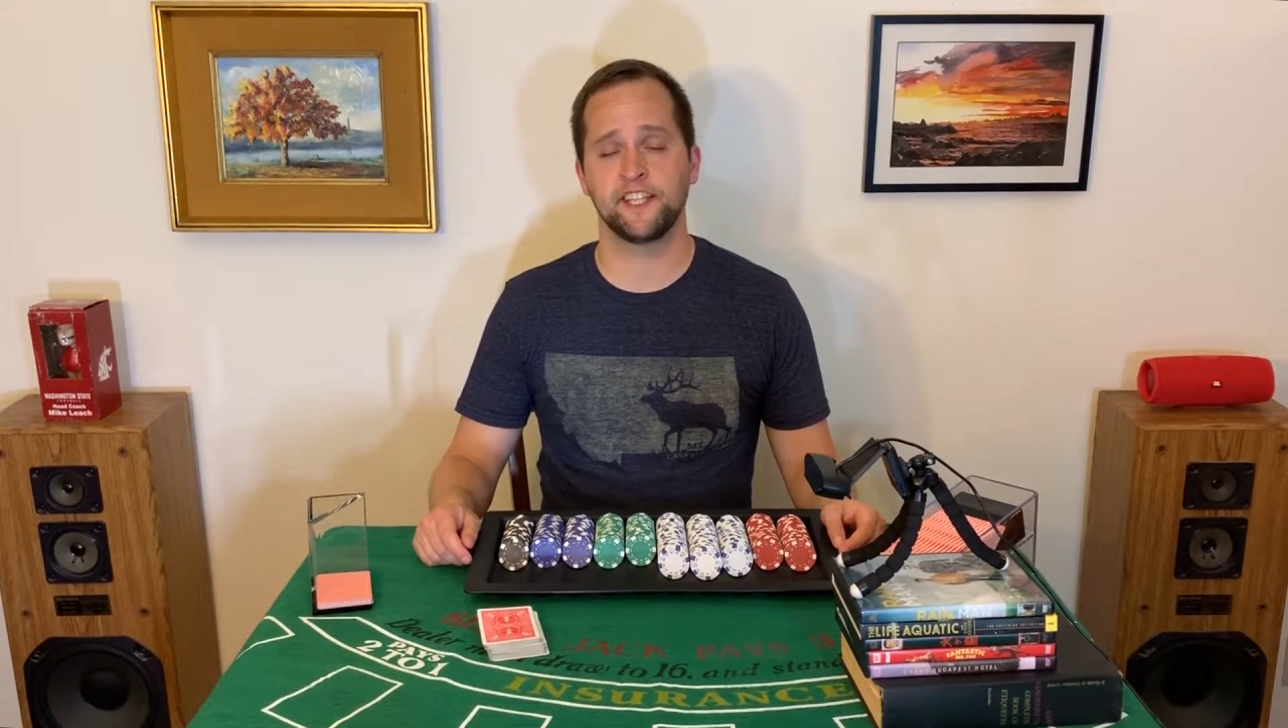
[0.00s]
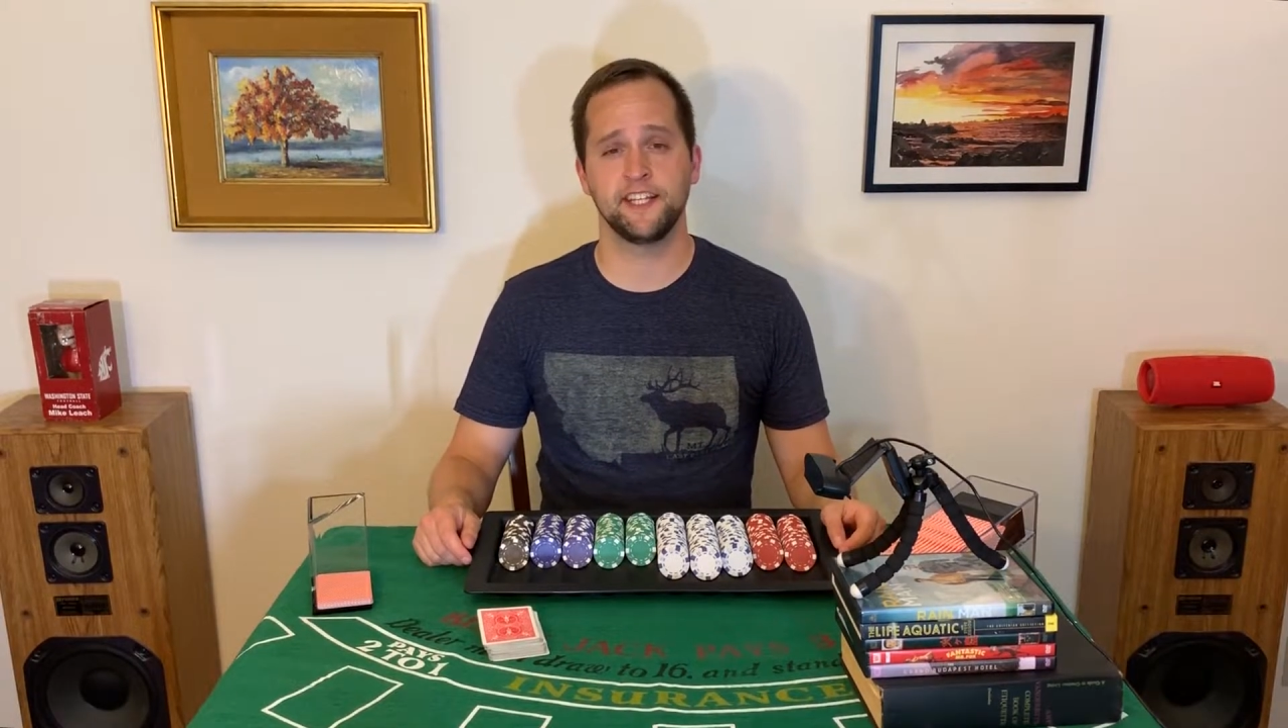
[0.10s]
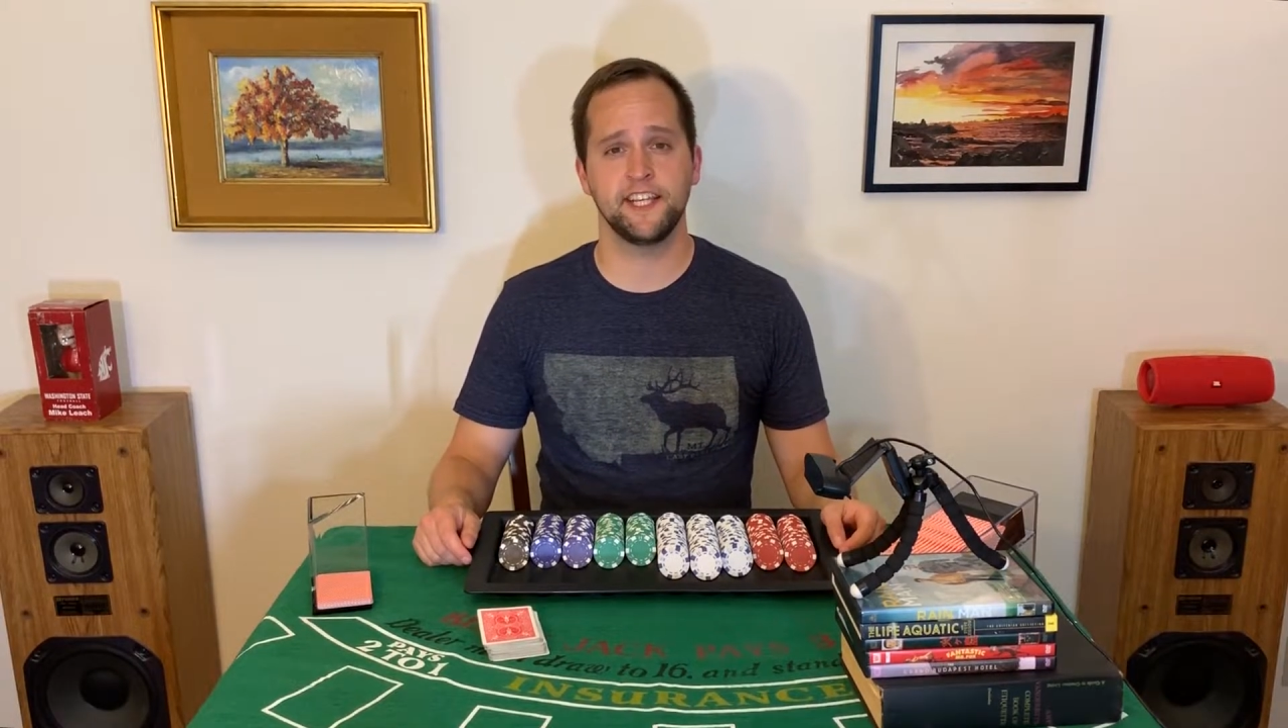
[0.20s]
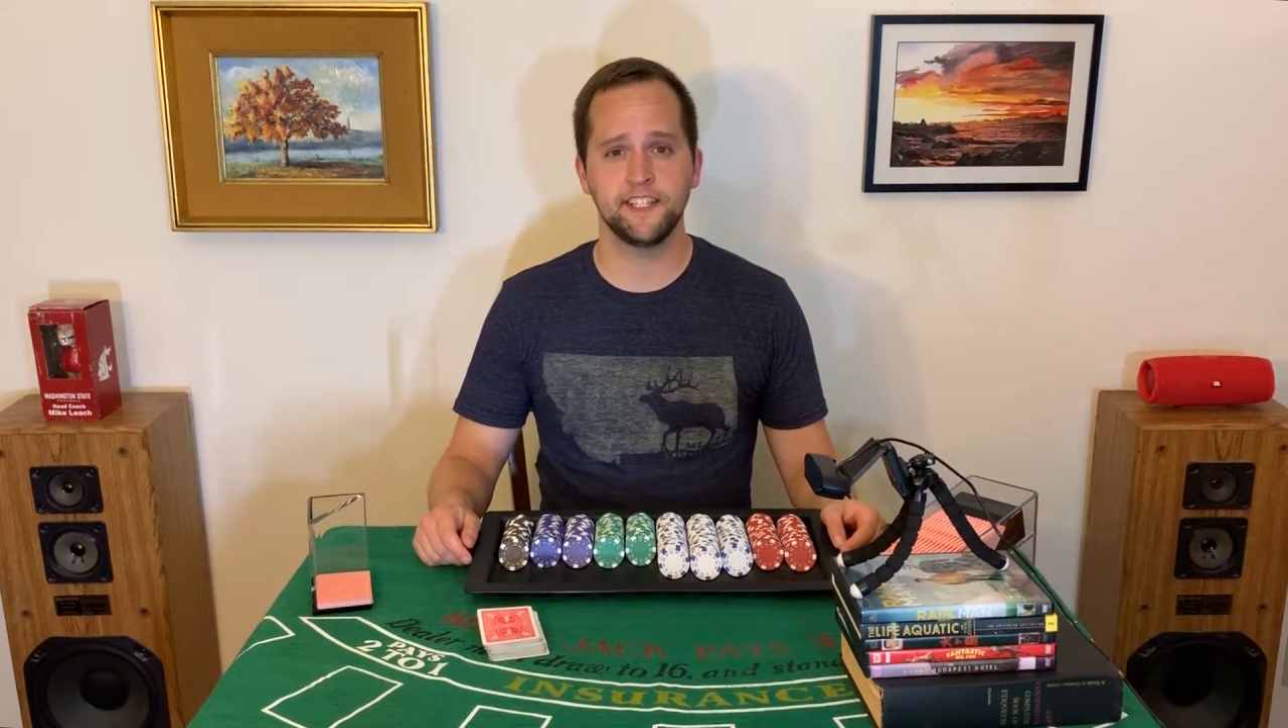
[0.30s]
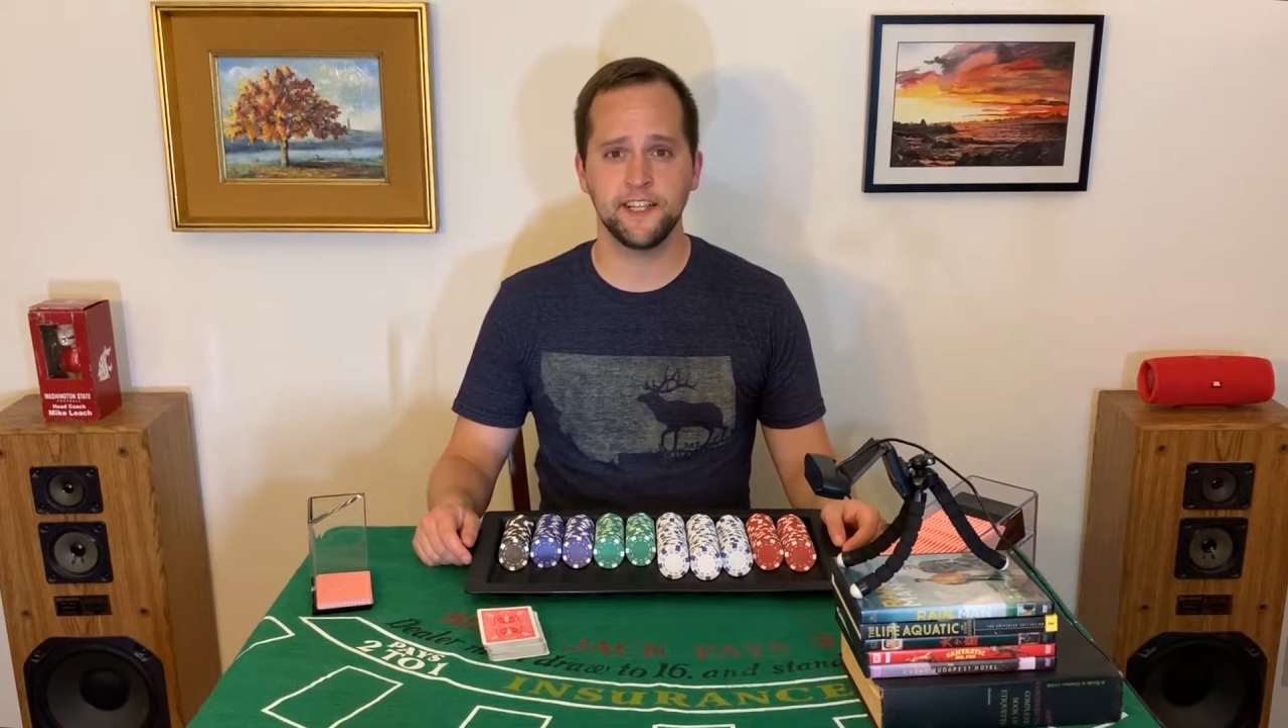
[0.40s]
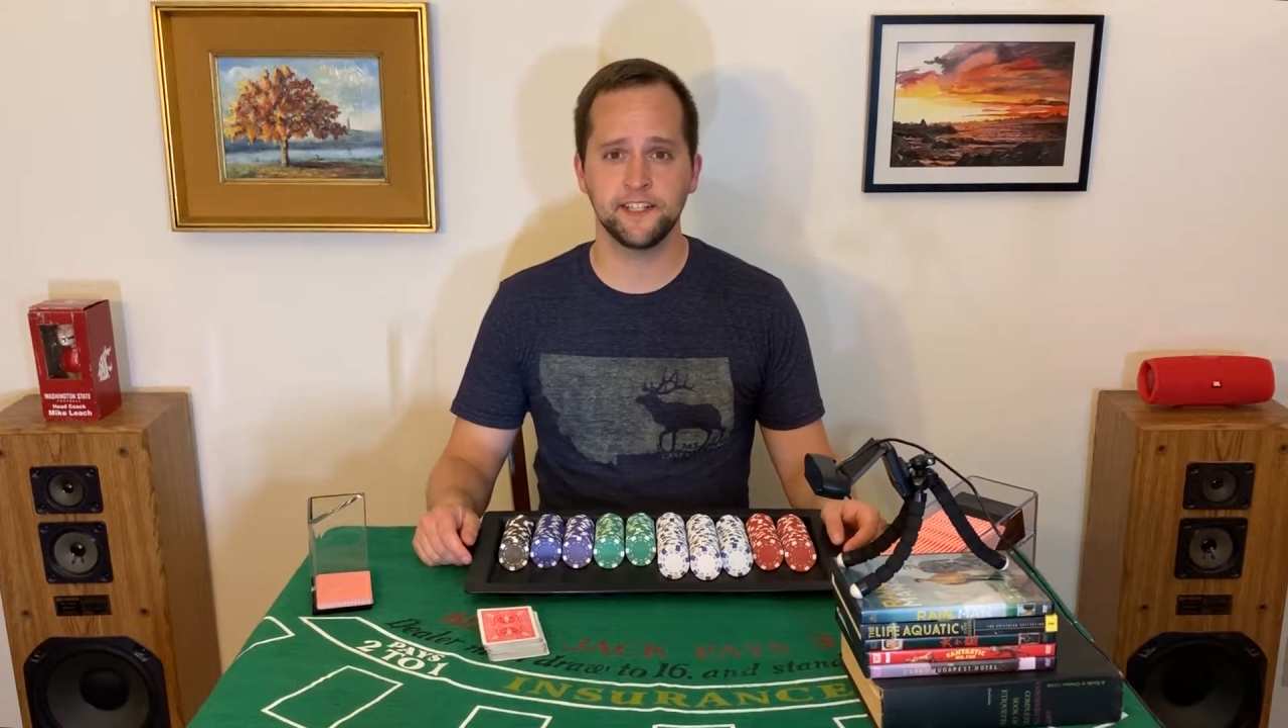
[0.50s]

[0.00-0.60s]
autistic